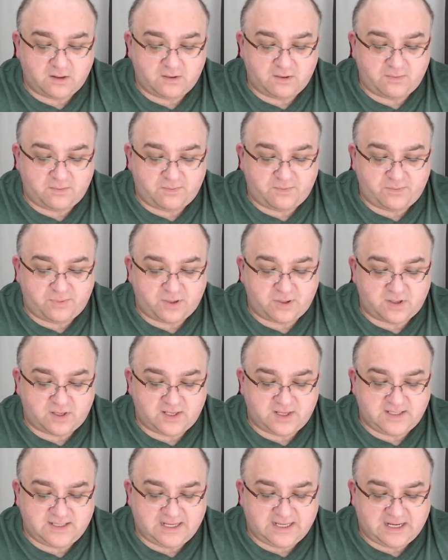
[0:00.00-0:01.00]
Put her
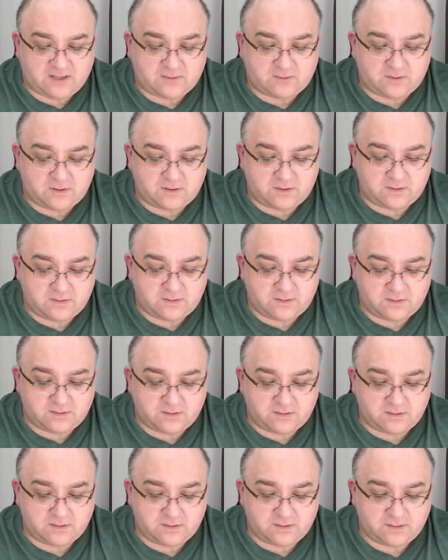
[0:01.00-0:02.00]
down.
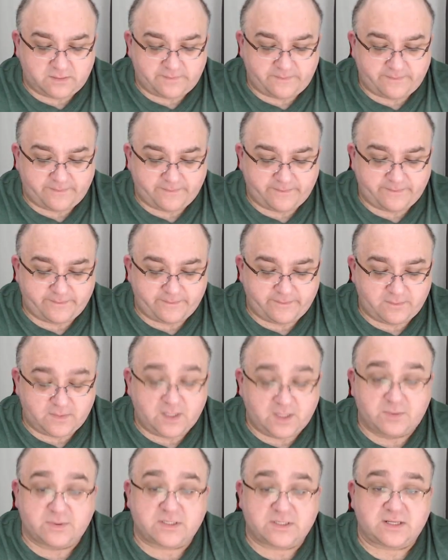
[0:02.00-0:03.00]
It
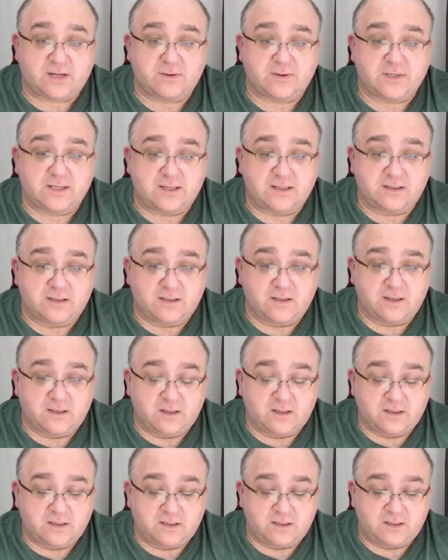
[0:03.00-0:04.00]
was Tony,
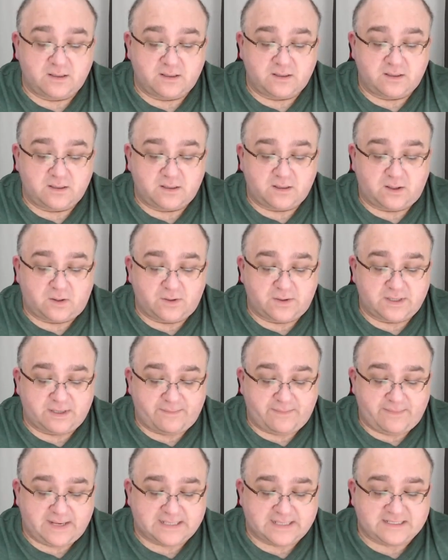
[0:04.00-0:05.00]
holding a
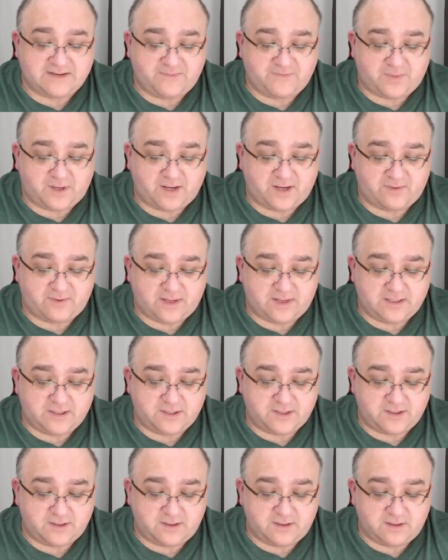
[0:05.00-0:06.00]
massive pipe wrench.
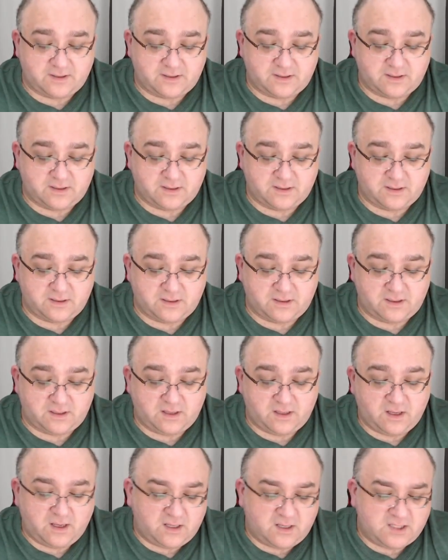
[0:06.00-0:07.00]

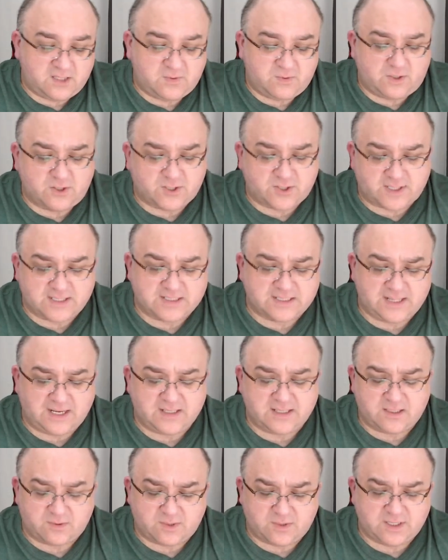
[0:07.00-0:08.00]
She won't transcend.
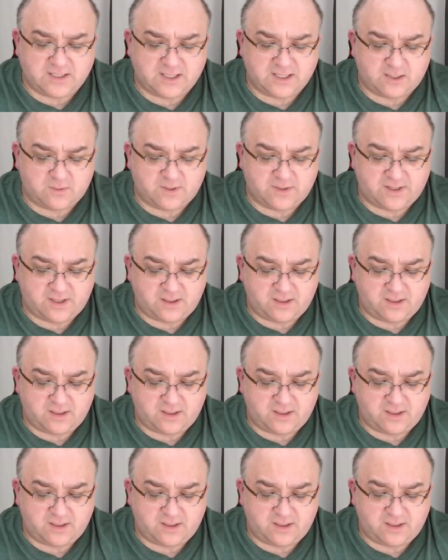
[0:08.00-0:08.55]
You want to deal with her?